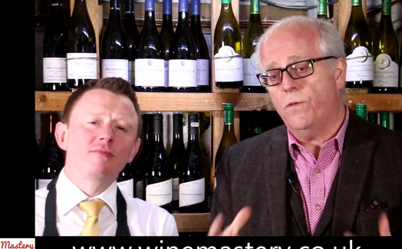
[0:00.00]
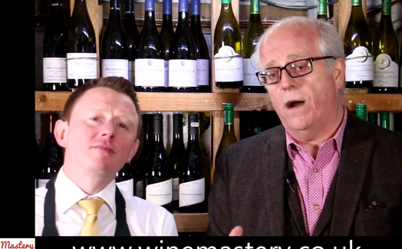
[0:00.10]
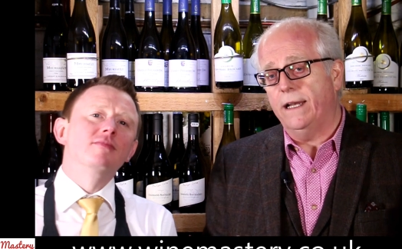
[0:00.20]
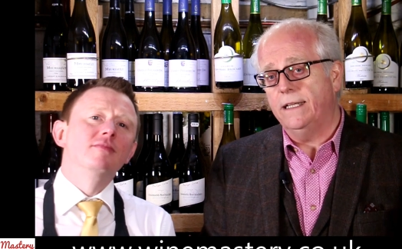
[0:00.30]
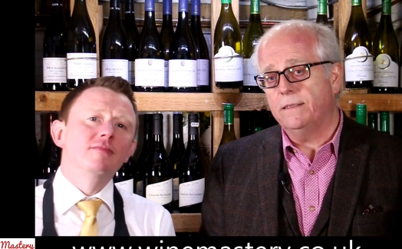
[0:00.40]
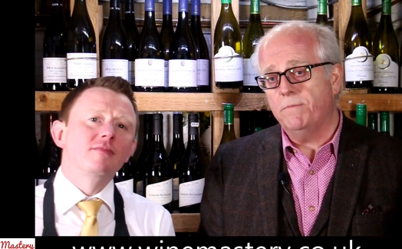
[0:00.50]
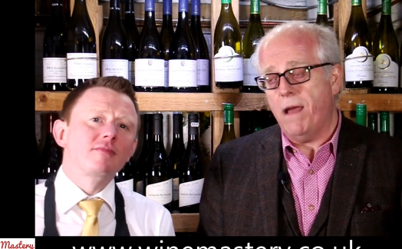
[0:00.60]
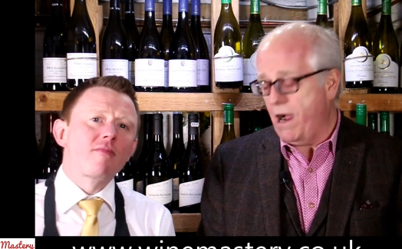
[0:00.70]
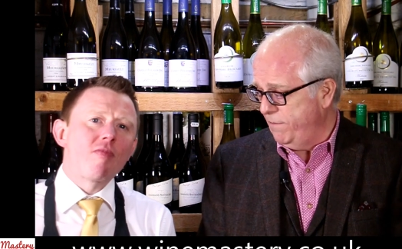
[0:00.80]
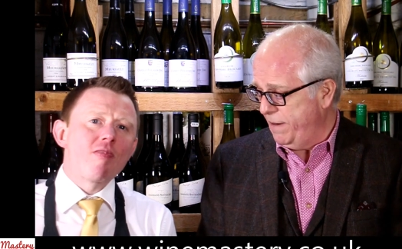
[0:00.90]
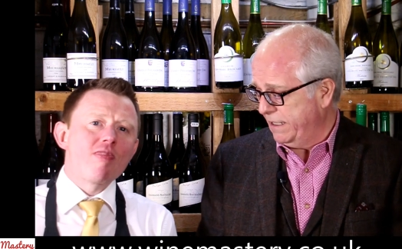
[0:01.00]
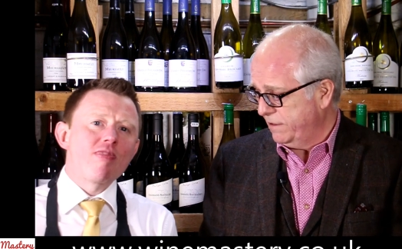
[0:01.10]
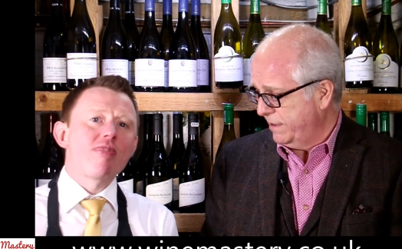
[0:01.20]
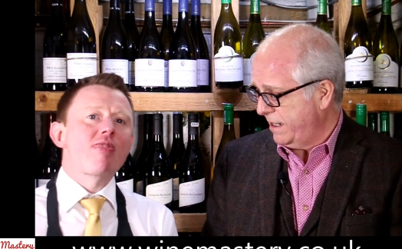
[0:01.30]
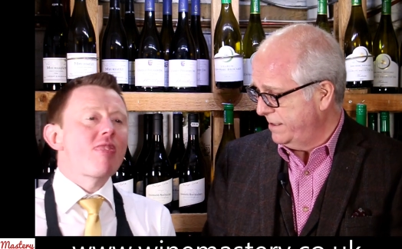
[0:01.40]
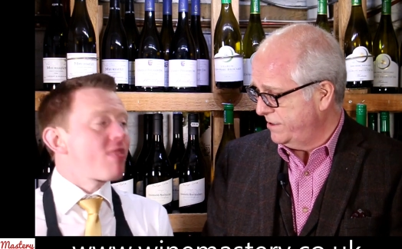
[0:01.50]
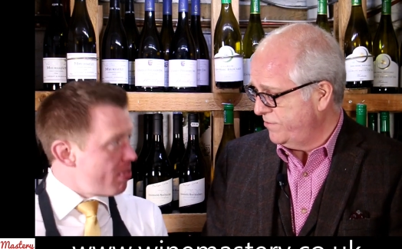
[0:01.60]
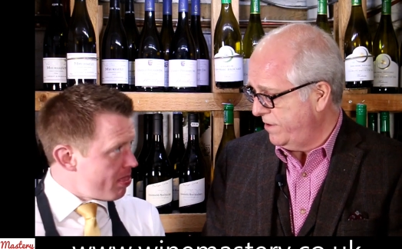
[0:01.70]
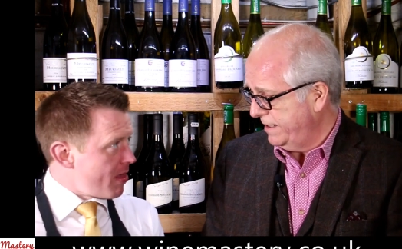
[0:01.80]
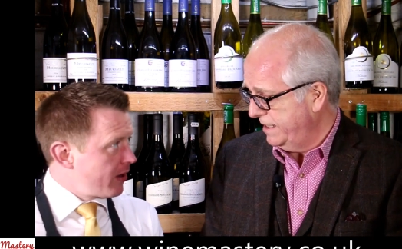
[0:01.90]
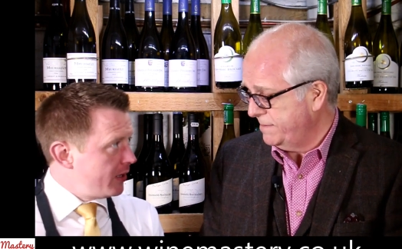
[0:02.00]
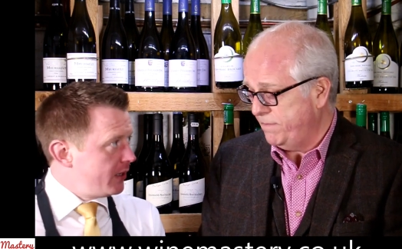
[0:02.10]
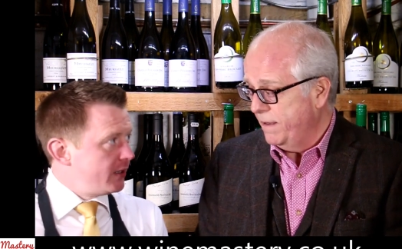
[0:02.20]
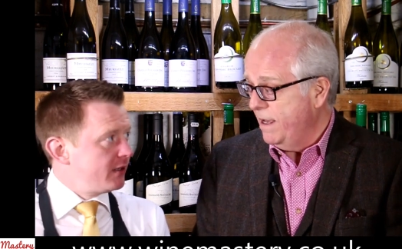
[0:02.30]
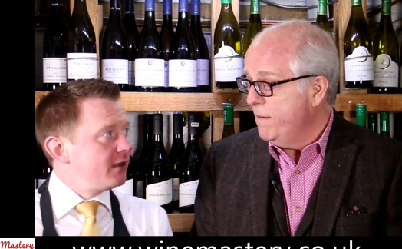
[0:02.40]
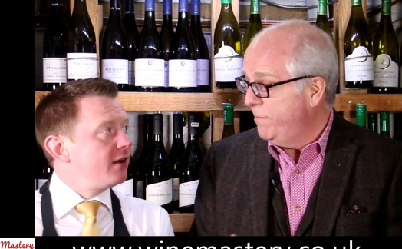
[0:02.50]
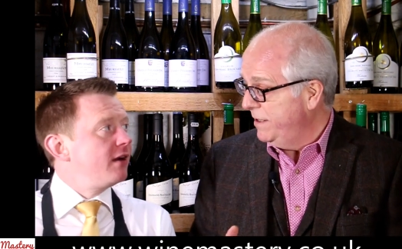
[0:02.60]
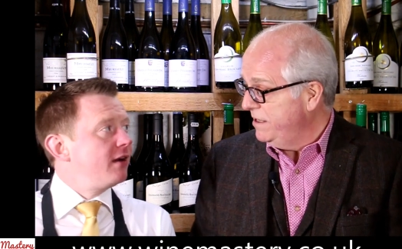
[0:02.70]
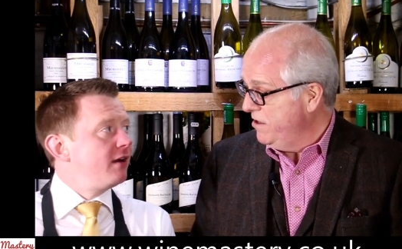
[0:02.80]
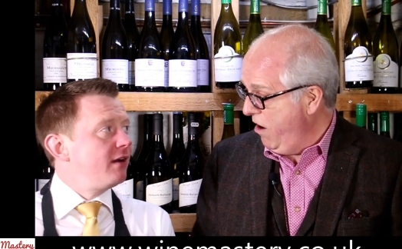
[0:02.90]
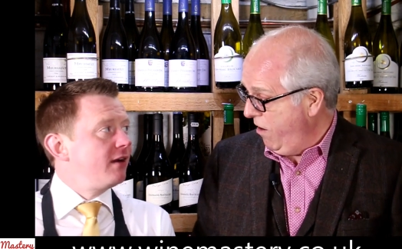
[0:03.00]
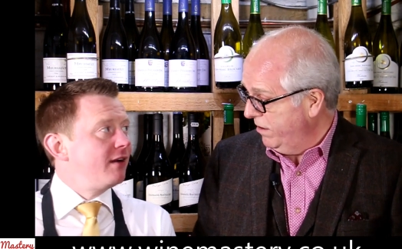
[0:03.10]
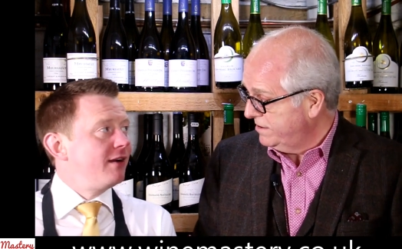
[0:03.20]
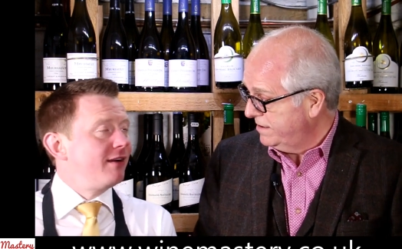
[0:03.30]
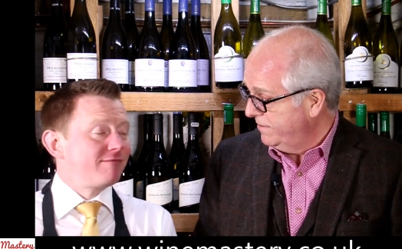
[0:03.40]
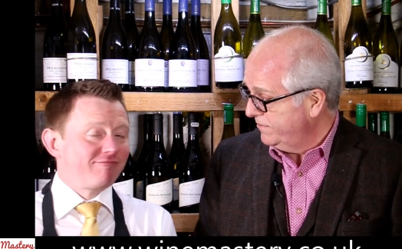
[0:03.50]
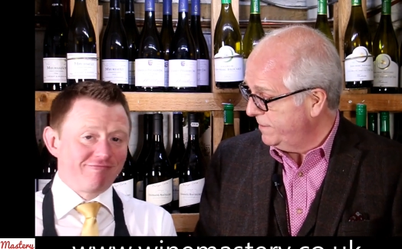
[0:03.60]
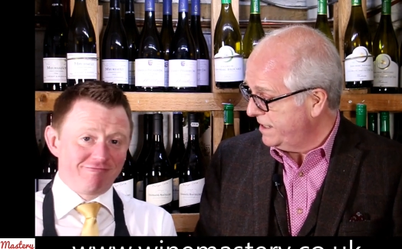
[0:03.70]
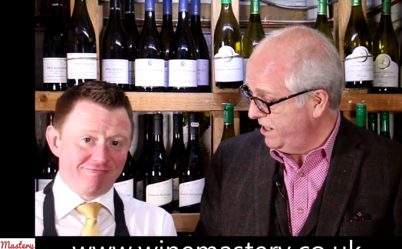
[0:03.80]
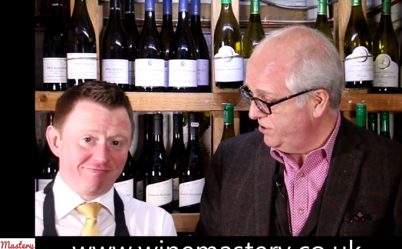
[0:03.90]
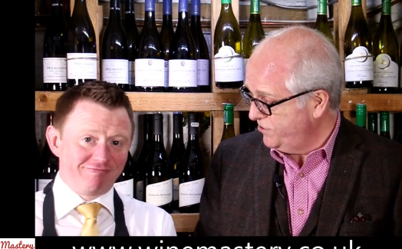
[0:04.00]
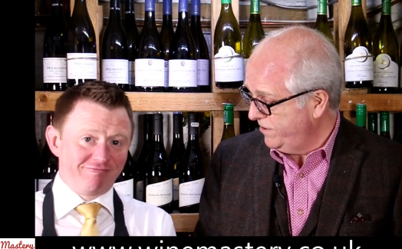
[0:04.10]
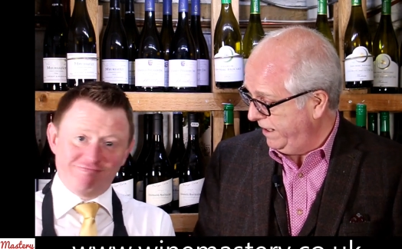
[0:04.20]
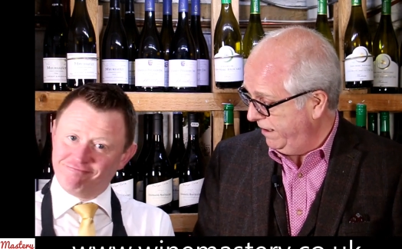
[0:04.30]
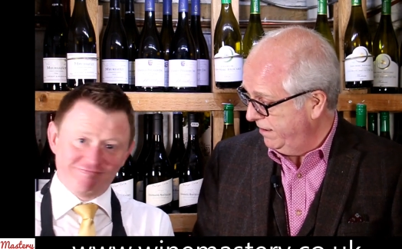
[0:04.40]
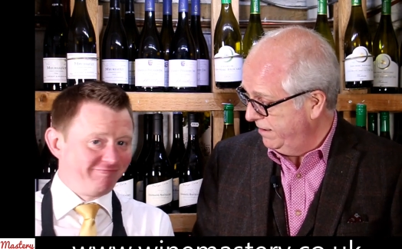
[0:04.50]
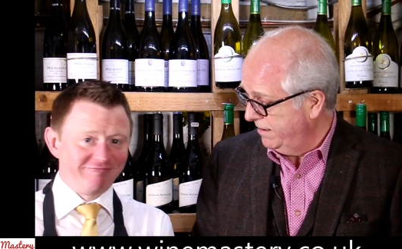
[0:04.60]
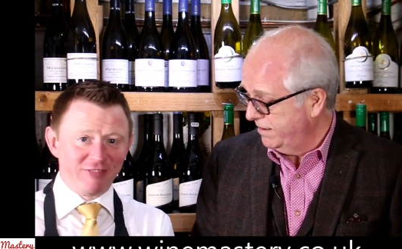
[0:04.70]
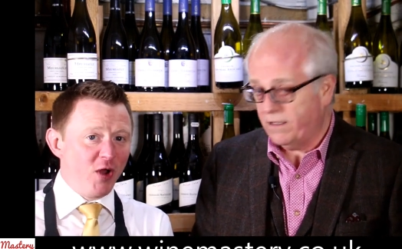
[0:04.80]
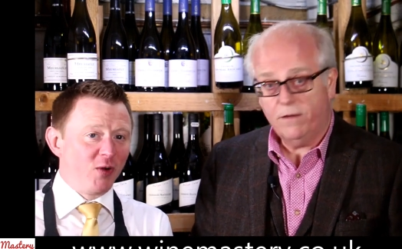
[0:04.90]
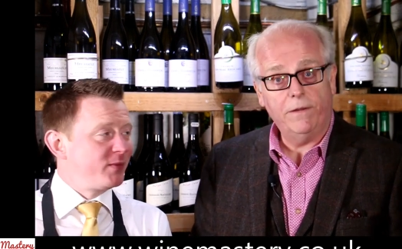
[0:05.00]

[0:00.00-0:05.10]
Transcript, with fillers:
Speaker 1: wine is a Malbec that we're going to try in this, but not from a country no.